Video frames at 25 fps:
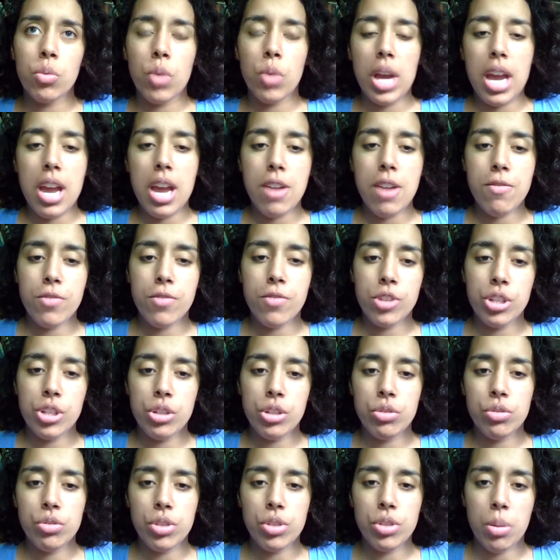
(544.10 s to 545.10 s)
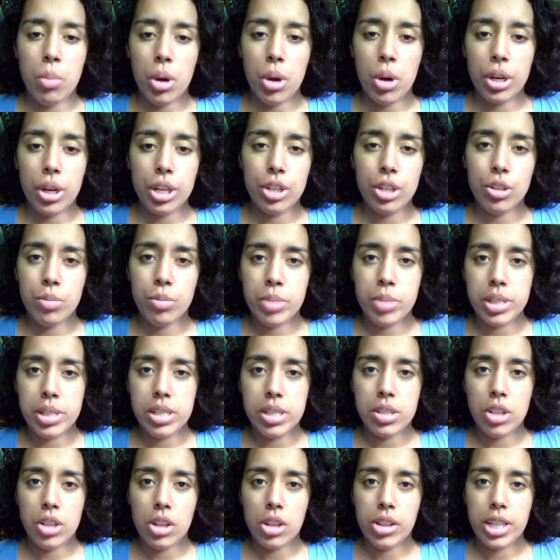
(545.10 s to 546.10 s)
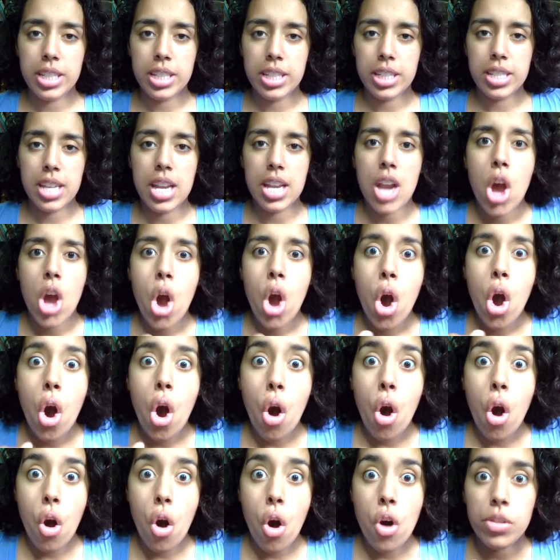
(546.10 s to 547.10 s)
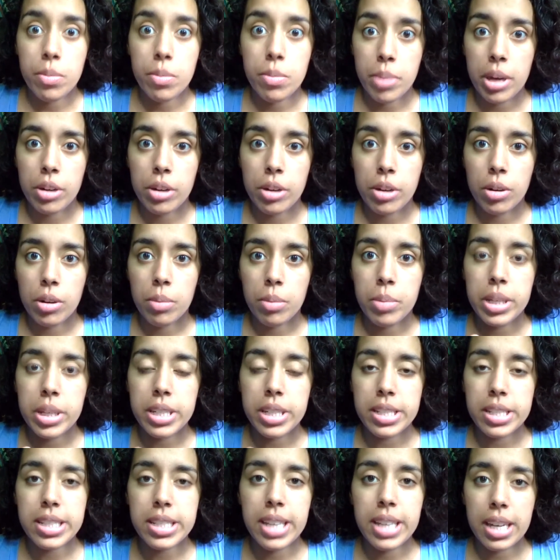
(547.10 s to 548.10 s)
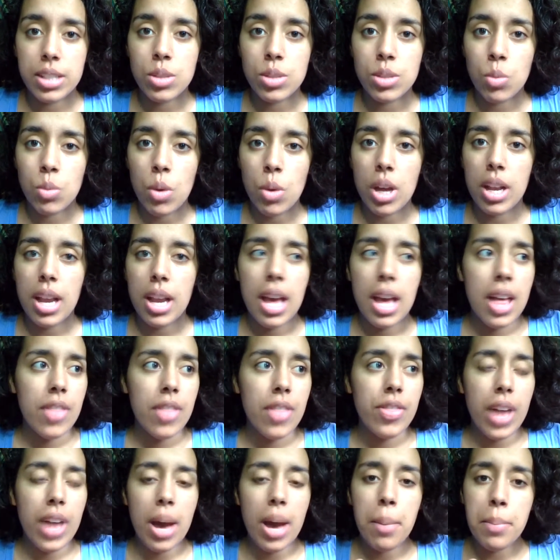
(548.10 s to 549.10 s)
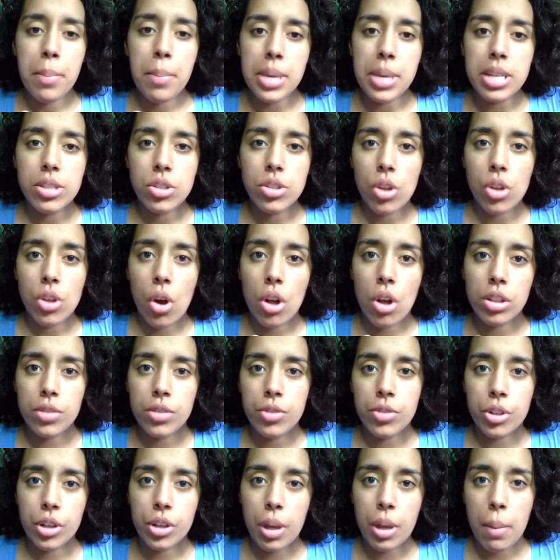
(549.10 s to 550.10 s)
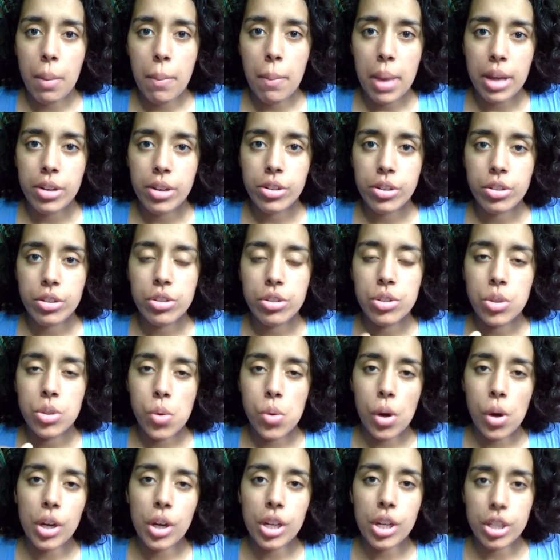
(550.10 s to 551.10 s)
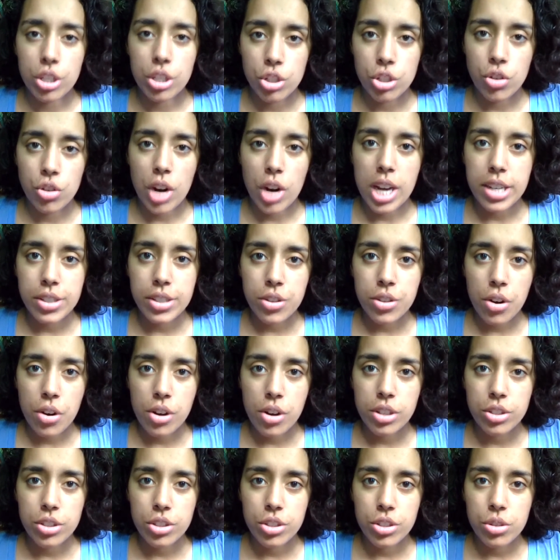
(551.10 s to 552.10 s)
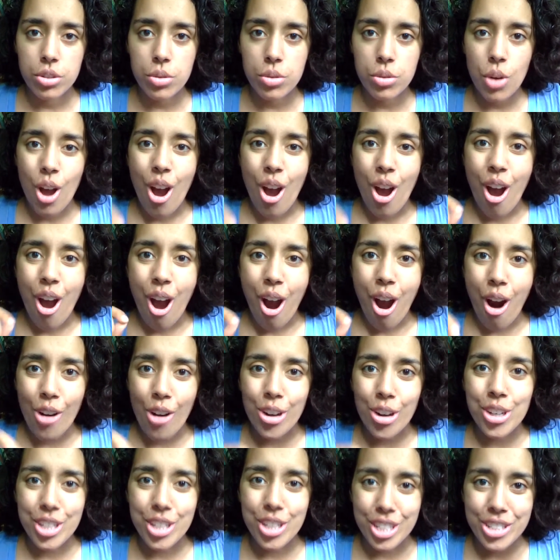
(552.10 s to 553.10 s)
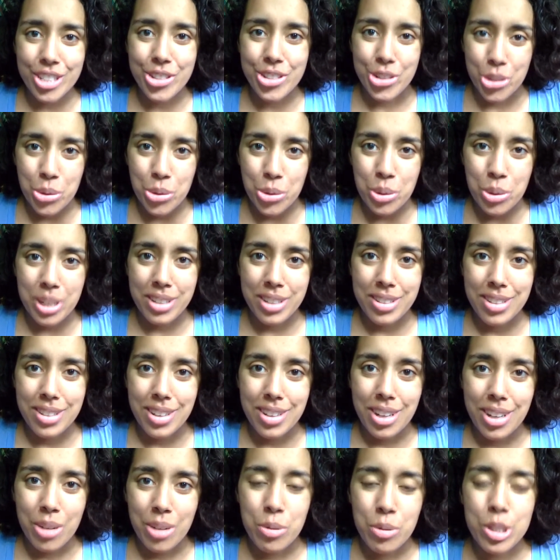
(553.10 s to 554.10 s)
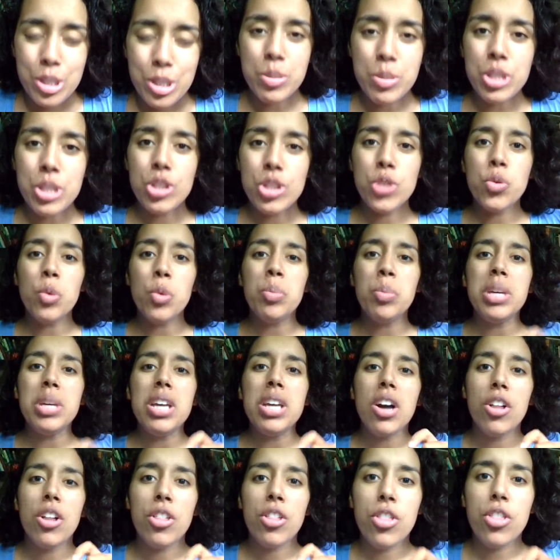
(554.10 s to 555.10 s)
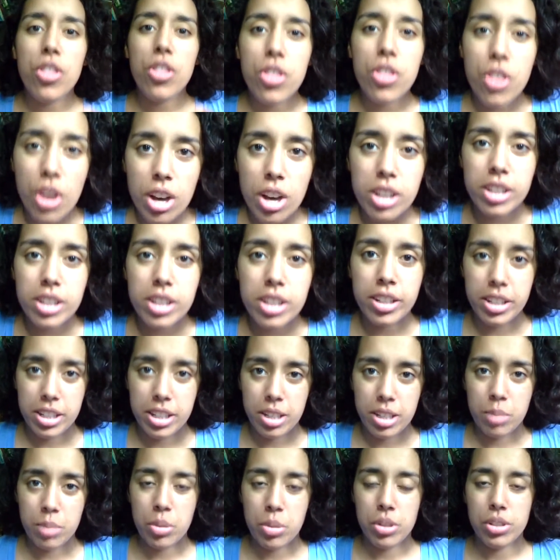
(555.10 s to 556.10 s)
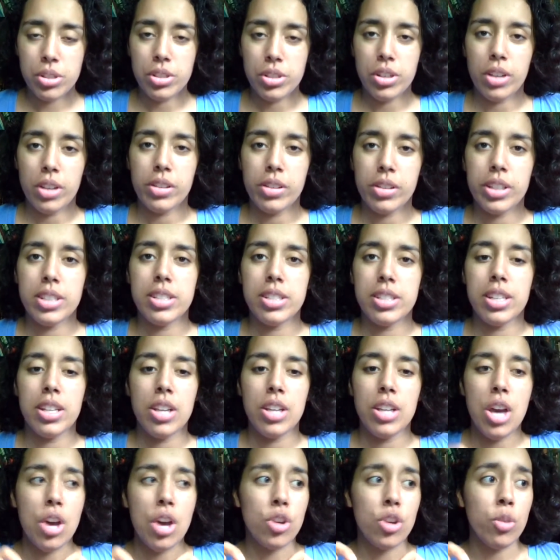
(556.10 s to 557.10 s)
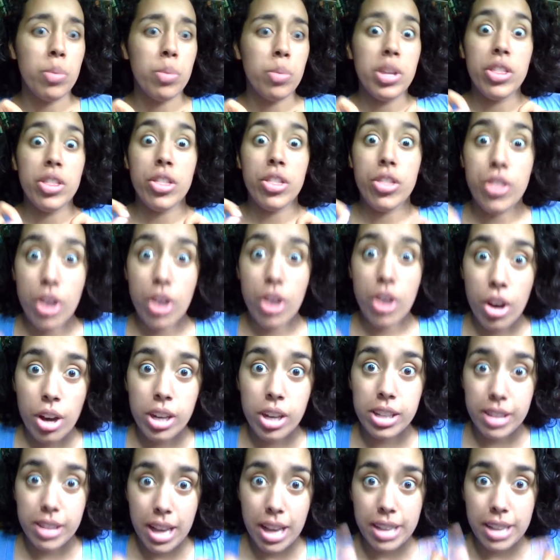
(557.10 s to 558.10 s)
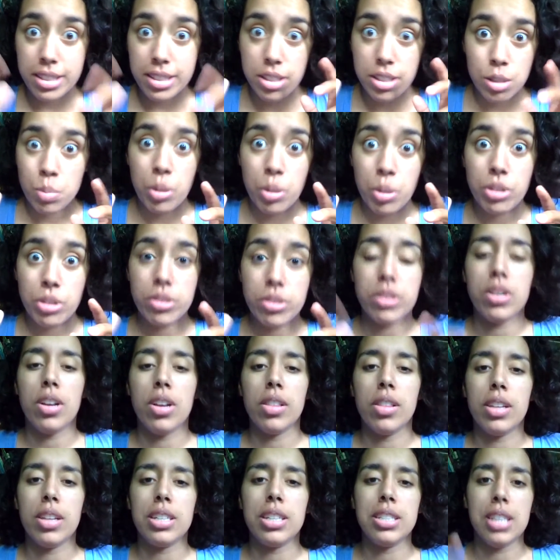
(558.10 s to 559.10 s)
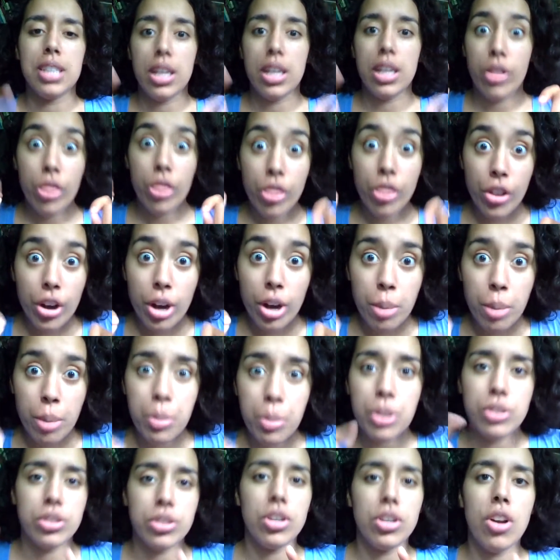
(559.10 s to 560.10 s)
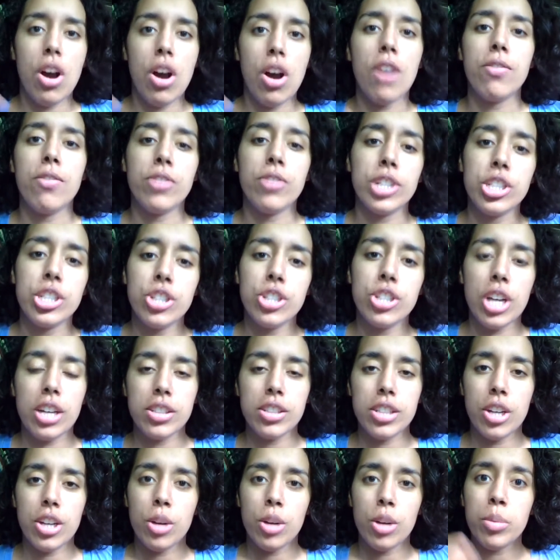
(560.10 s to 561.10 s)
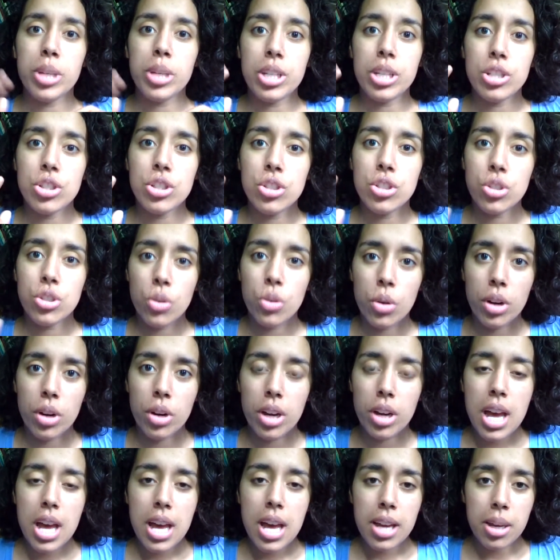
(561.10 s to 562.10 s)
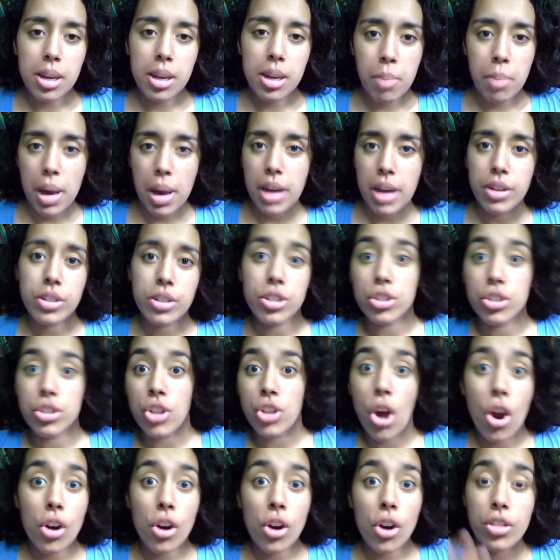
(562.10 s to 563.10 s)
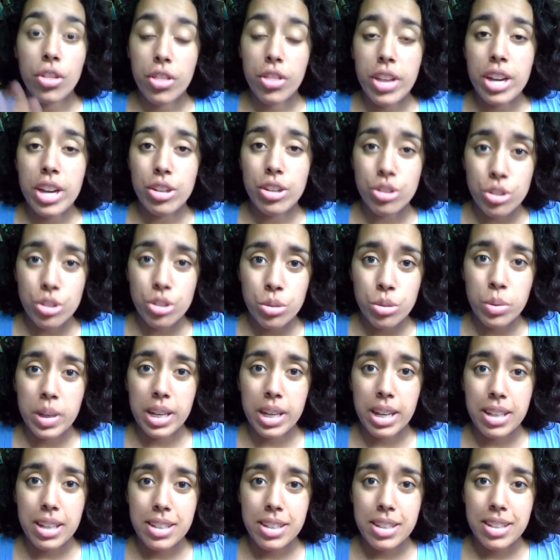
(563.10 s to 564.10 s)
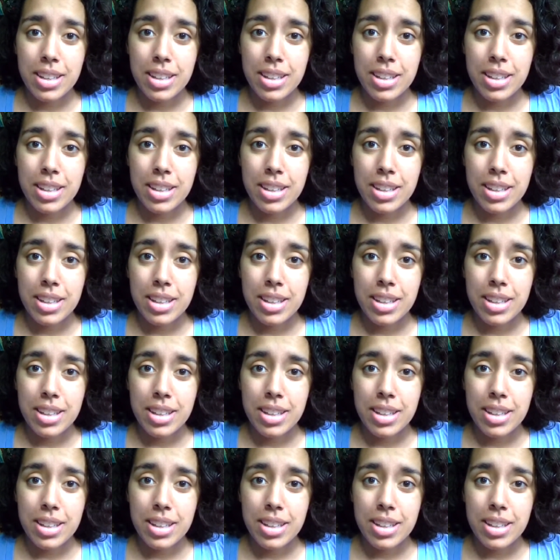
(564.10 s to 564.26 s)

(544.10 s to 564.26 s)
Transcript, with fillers: way for you to market your business on LinkedIn, all the better because guess what? That means all of your competitors who aren't going to try as hard as you aren't going to do it, which means you will be the cleaning person on LinkedIn. You'll be the glasses person on LinkedIn, the person offering childcare because your competitors aren't there doing it.